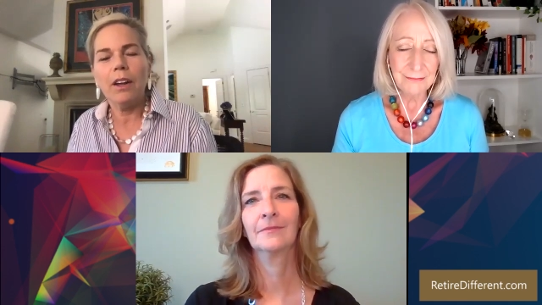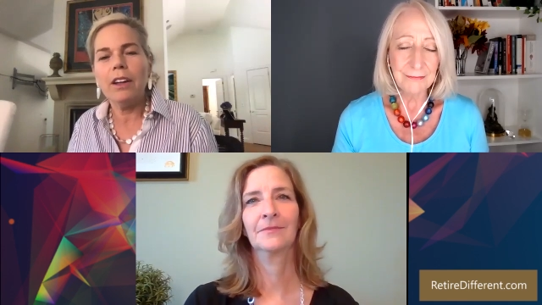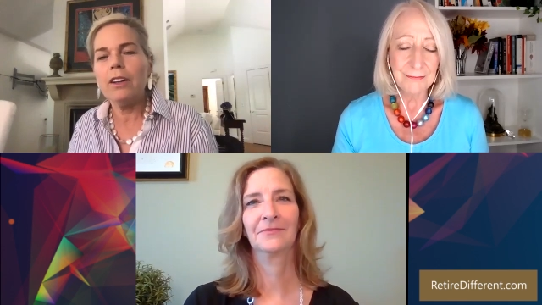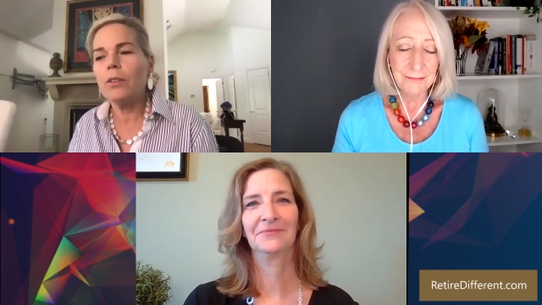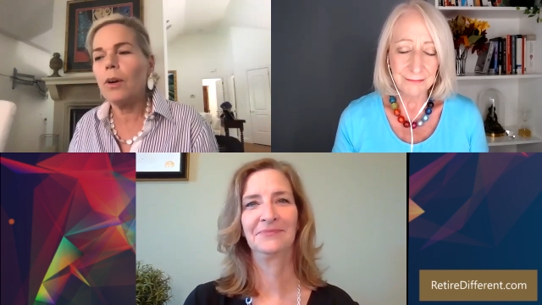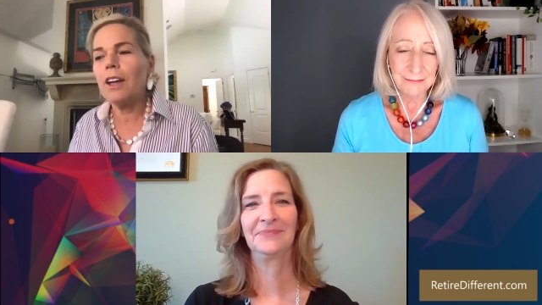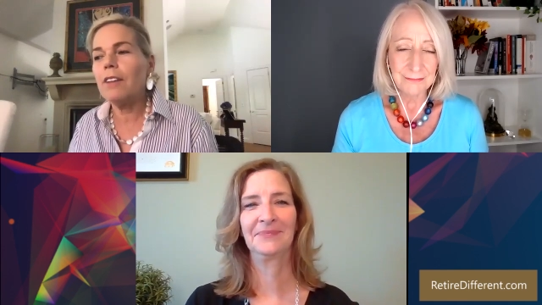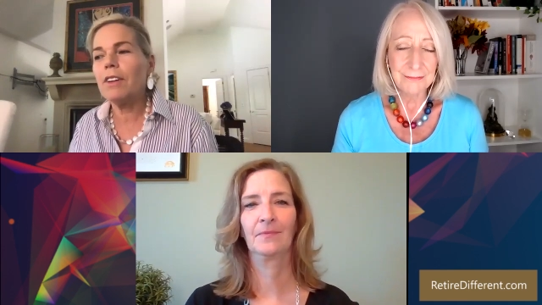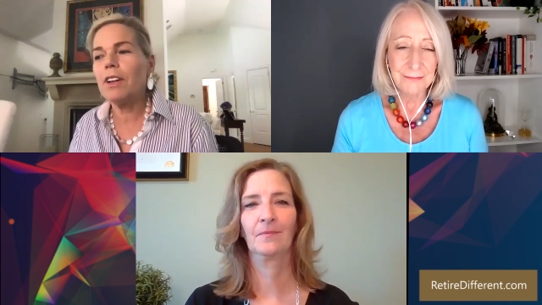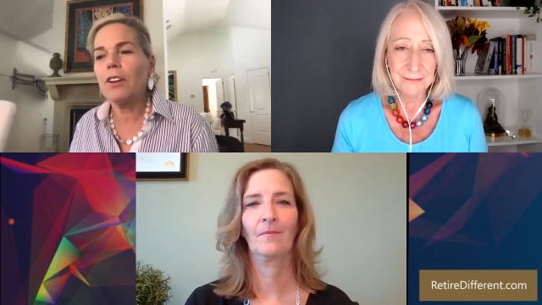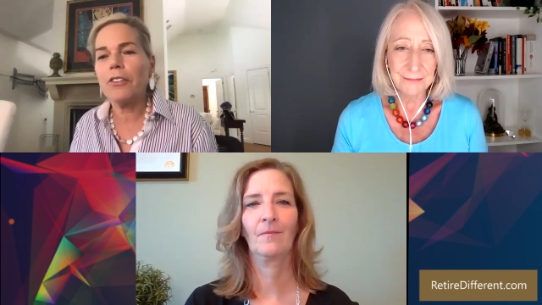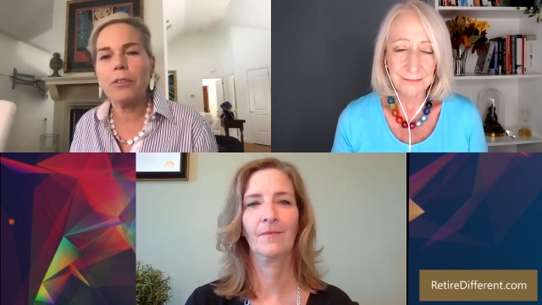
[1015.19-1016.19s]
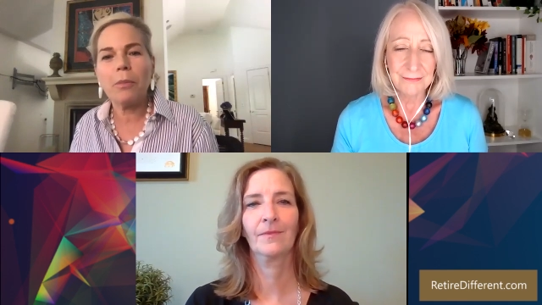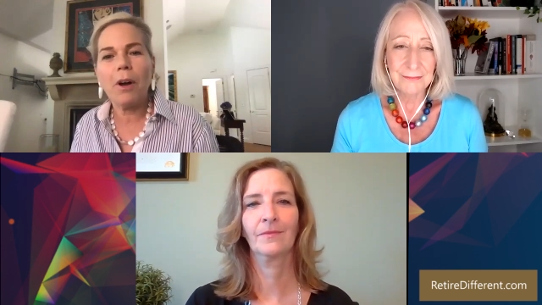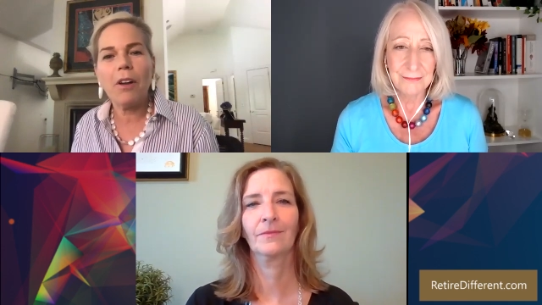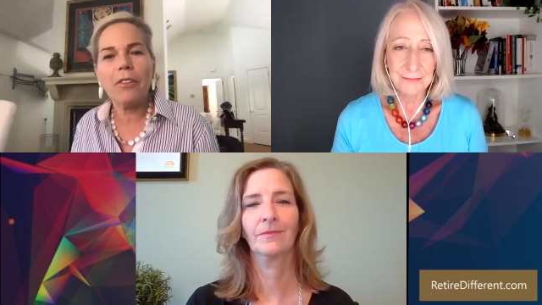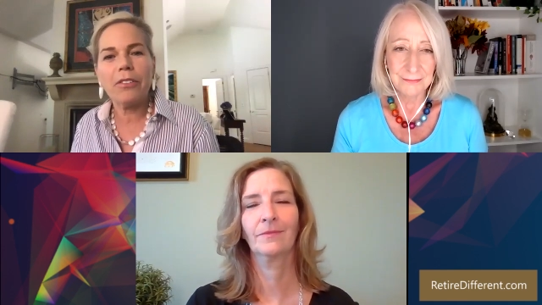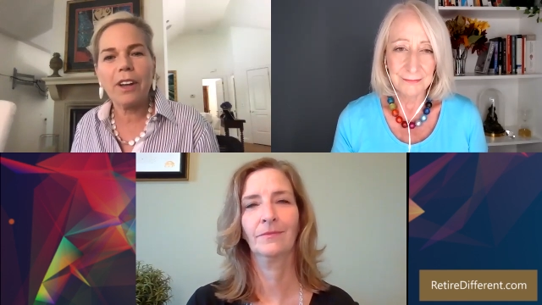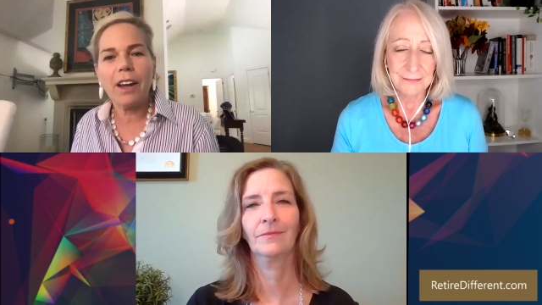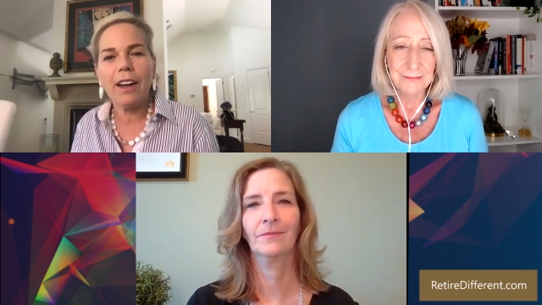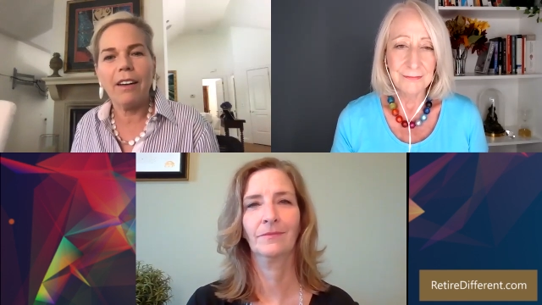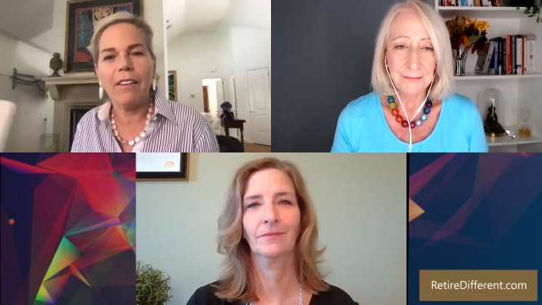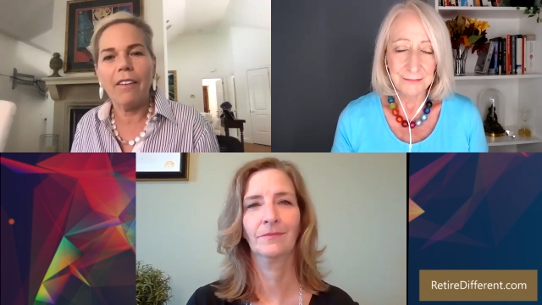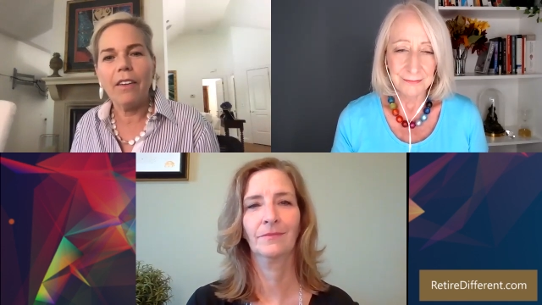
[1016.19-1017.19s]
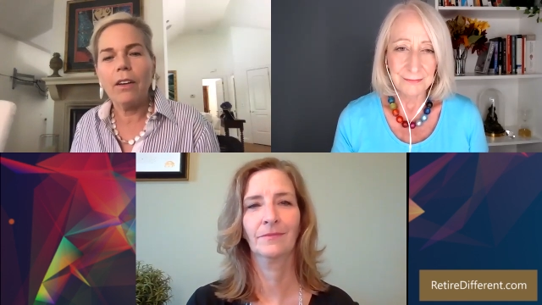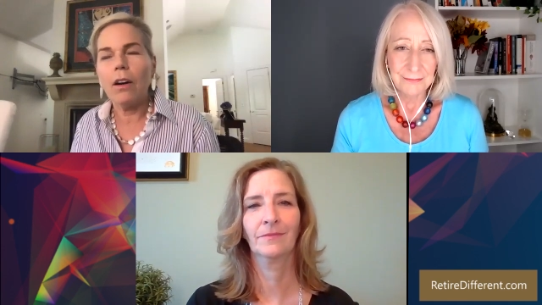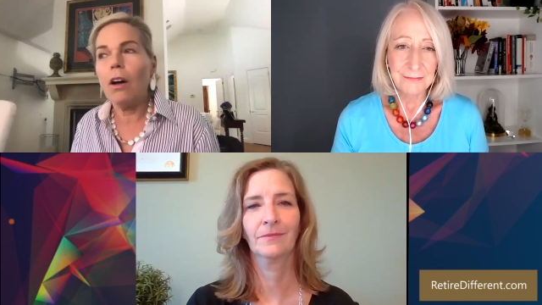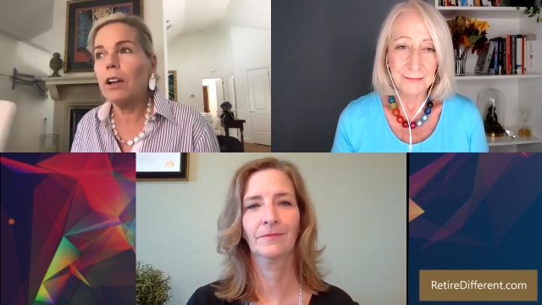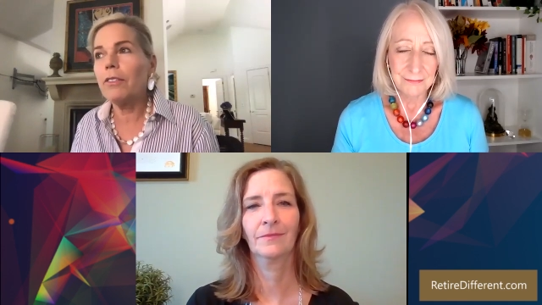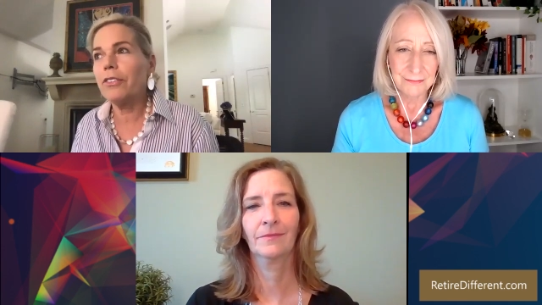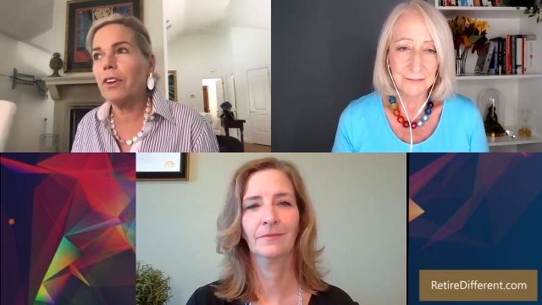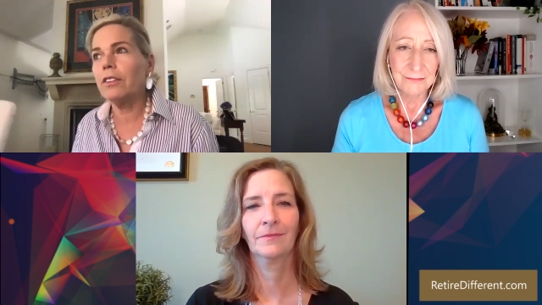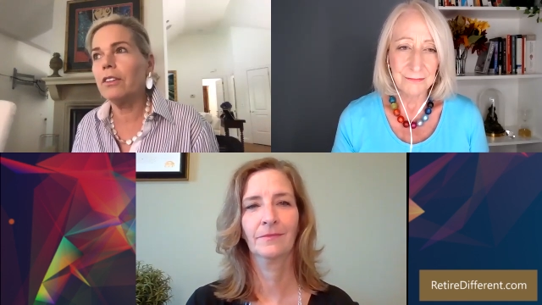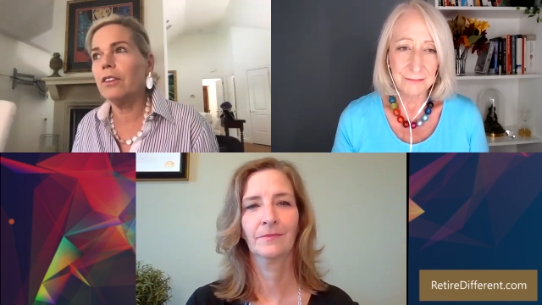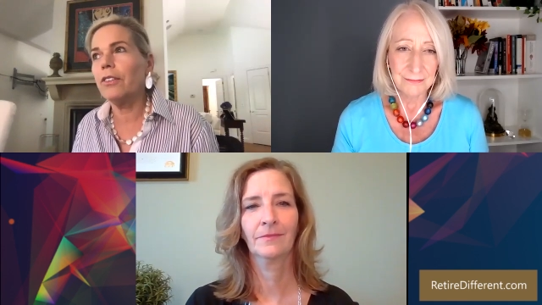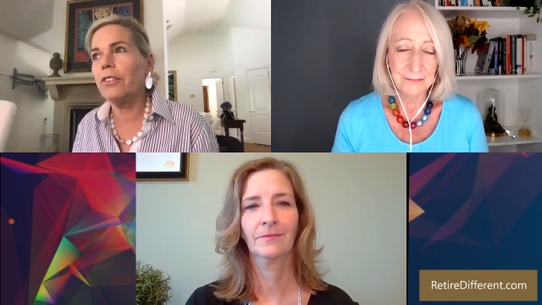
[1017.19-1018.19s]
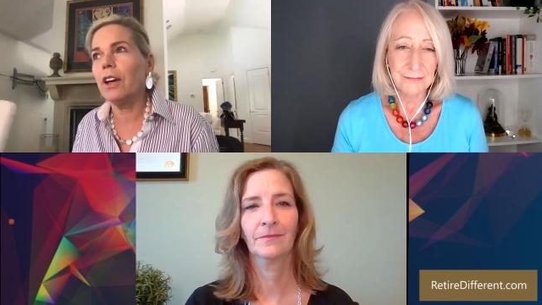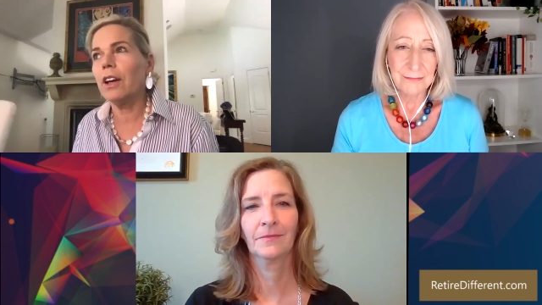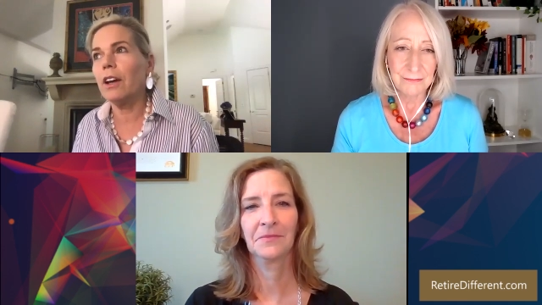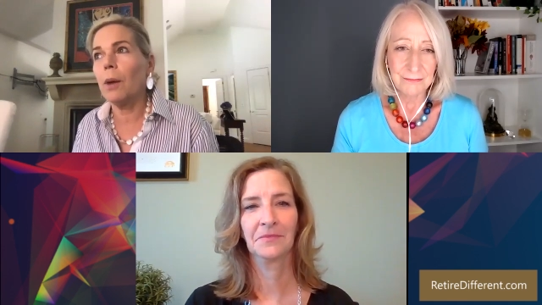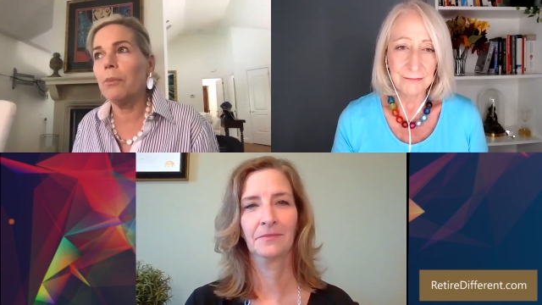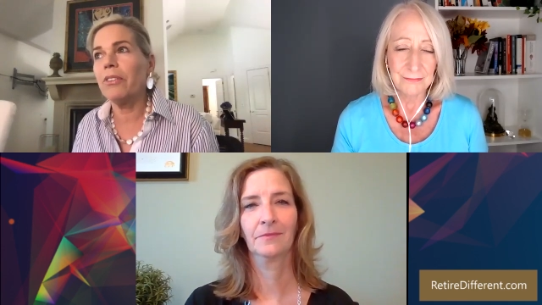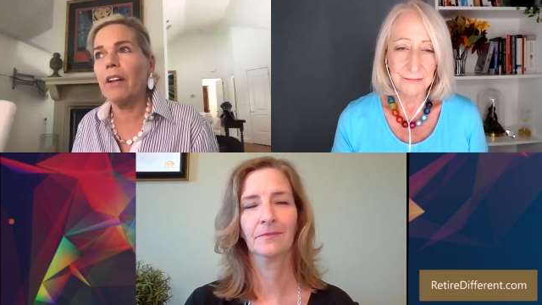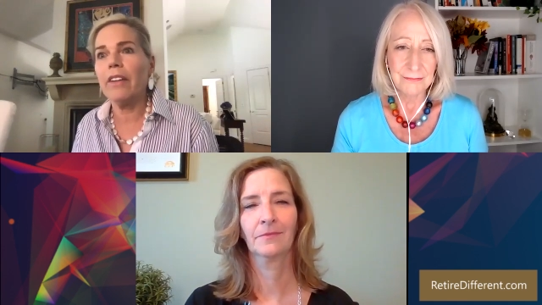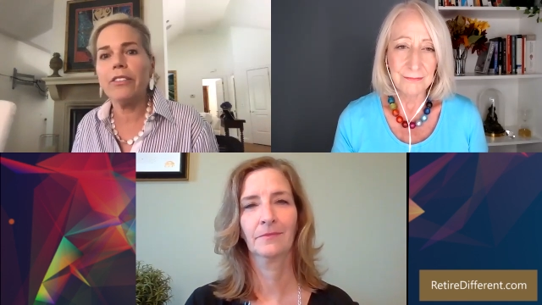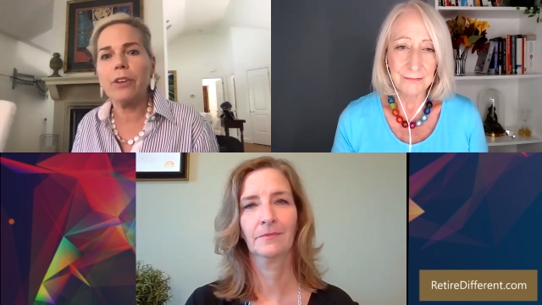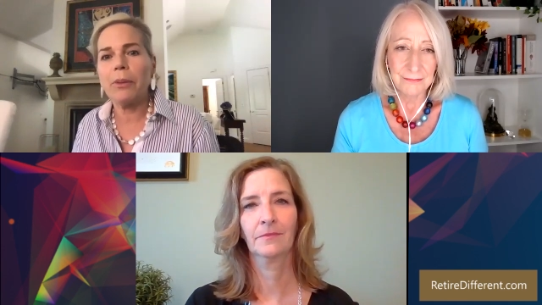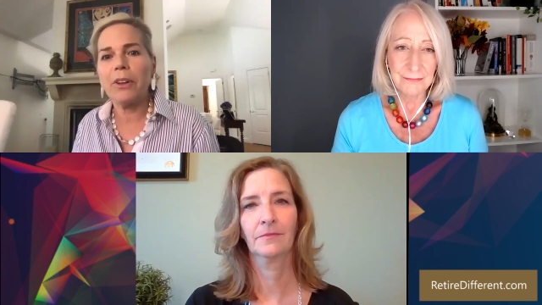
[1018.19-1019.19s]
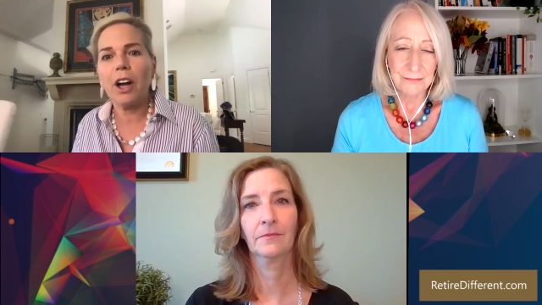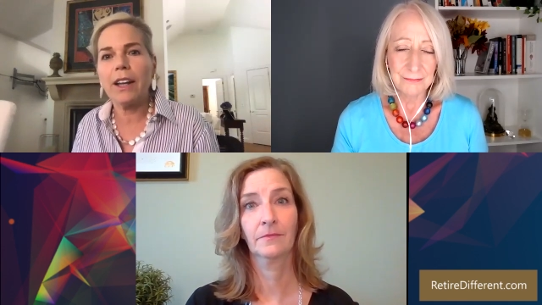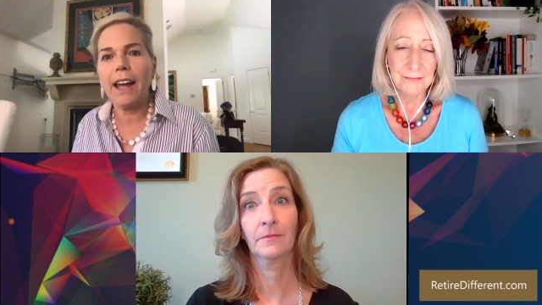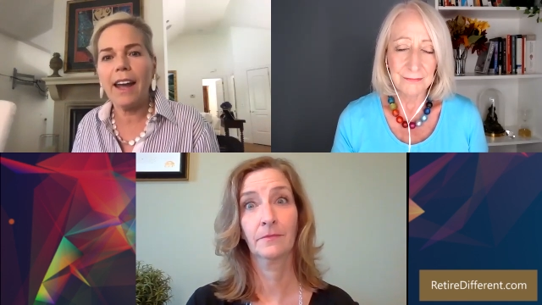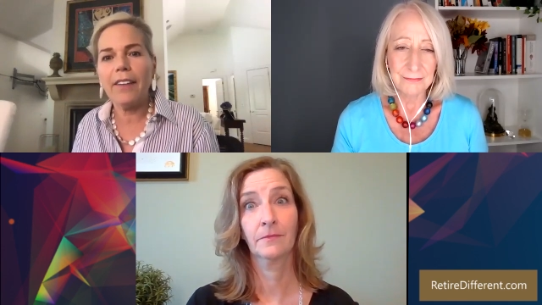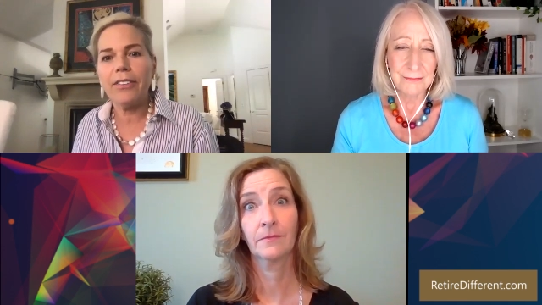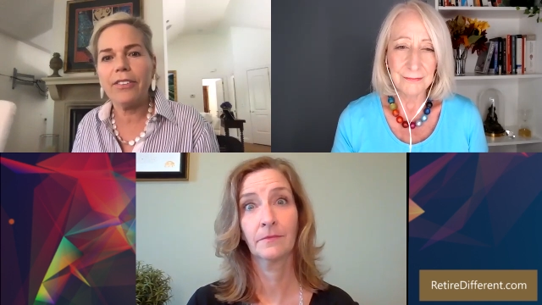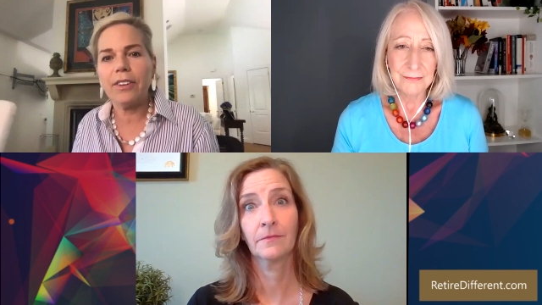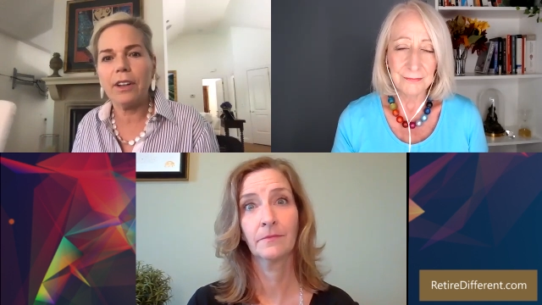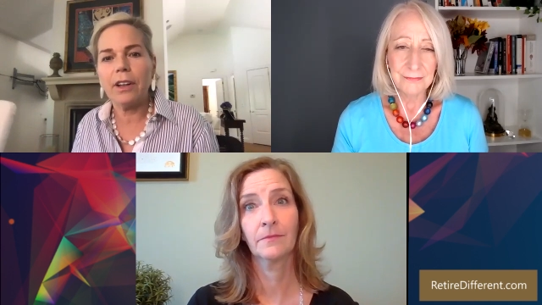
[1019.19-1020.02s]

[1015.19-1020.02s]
Speaker 1: you know even on a small scale all of a sudden you say i'm selling something on etsy